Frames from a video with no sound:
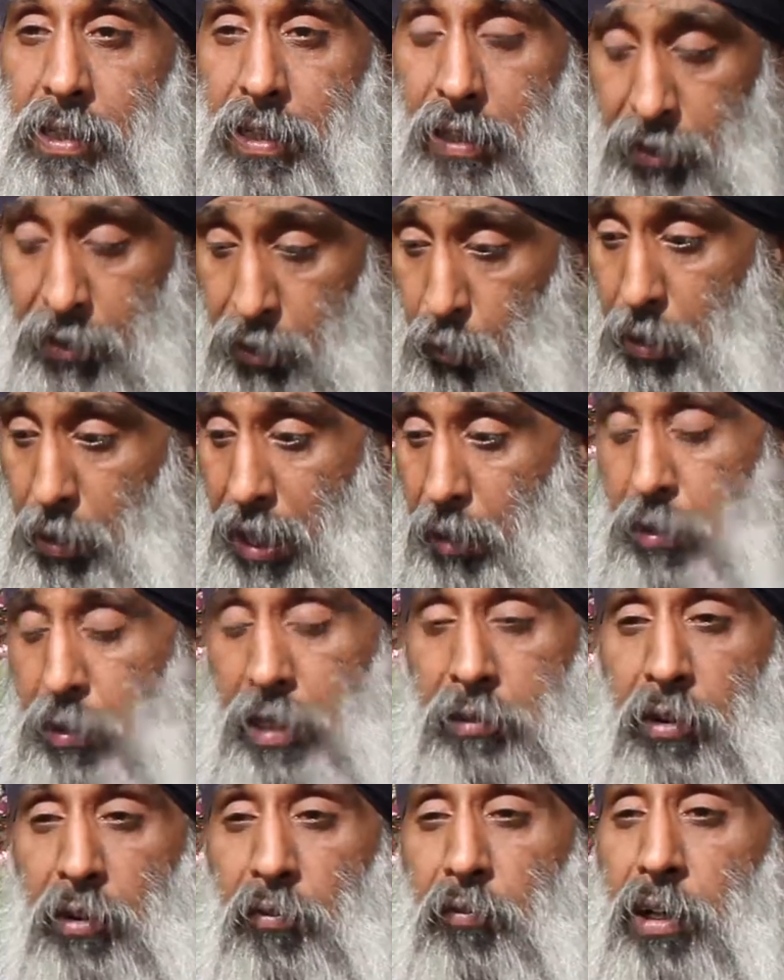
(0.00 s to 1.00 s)
the way we
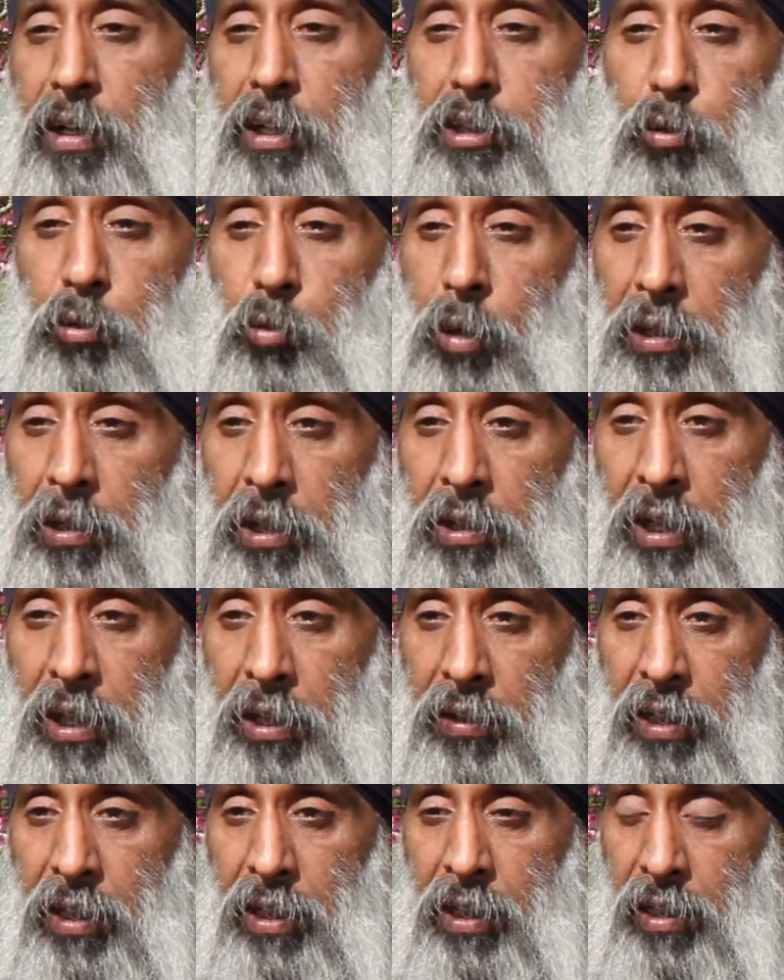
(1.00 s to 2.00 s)
refer to one
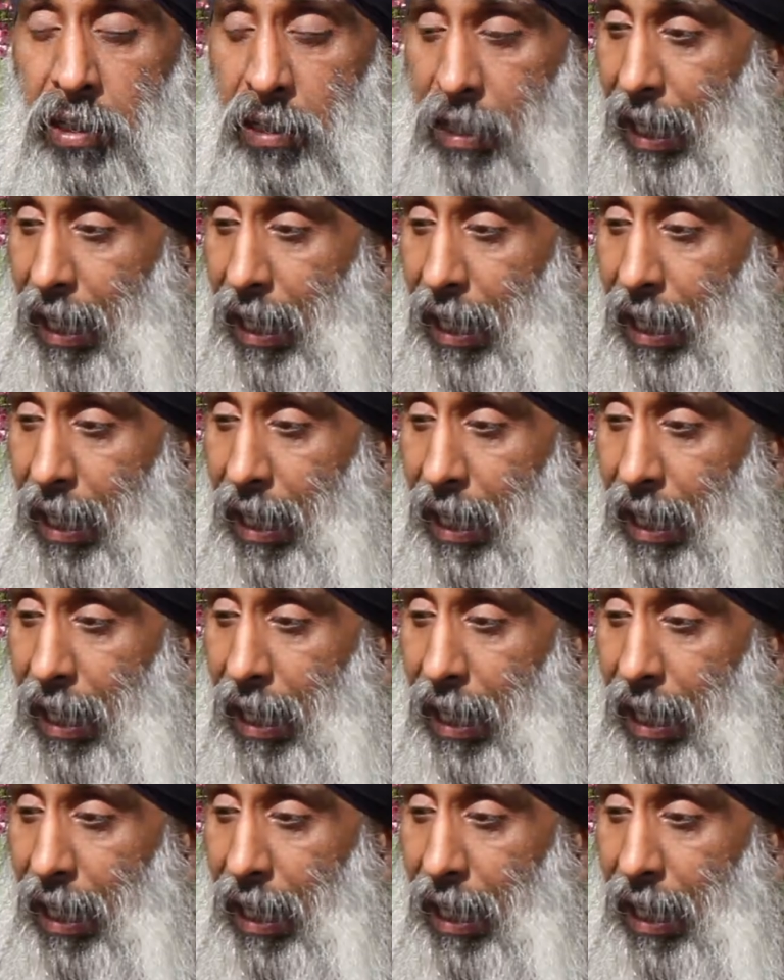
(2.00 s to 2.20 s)
another,